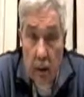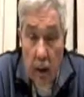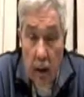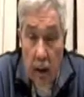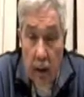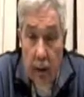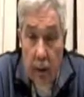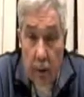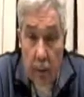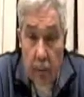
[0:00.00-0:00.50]

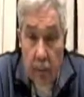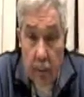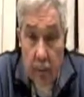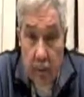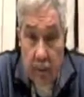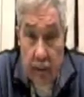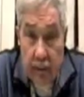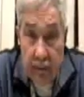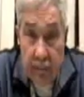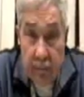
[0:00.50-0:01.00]
I don't
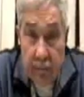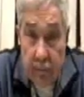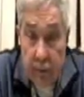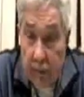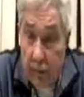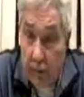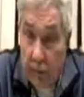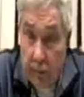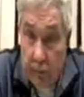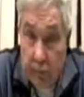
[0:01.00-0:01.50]
believe
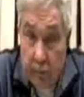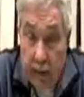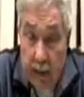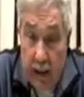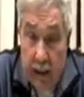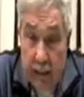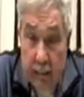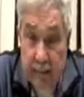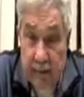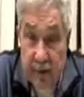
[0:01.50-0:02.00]
in Adam